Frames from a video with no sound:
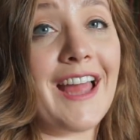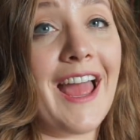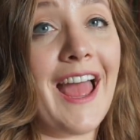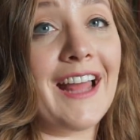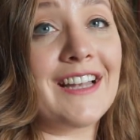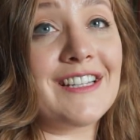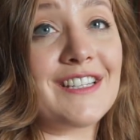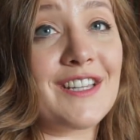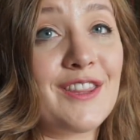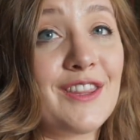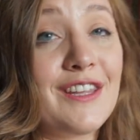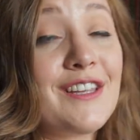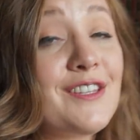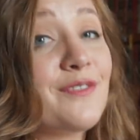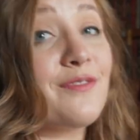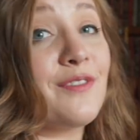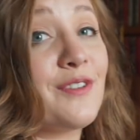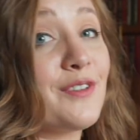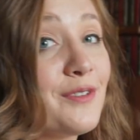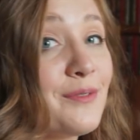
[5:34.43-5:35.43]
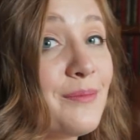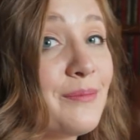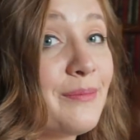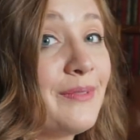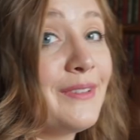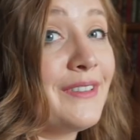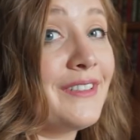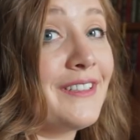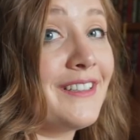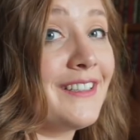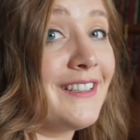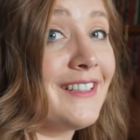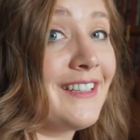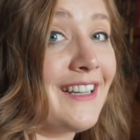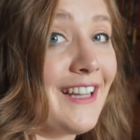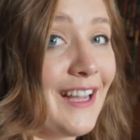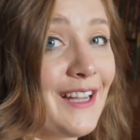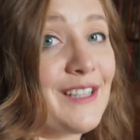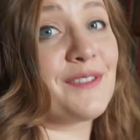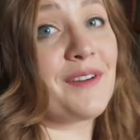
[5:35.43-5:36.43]
And this room
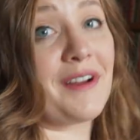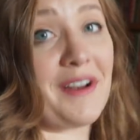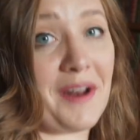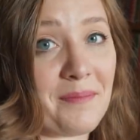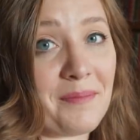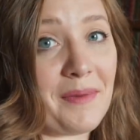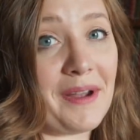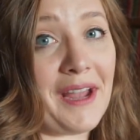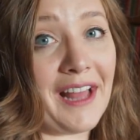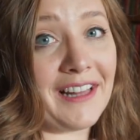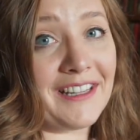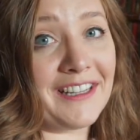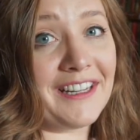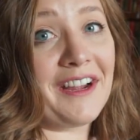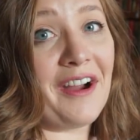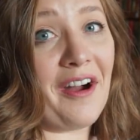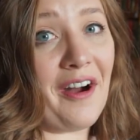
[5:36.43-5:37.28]
is right up my alley,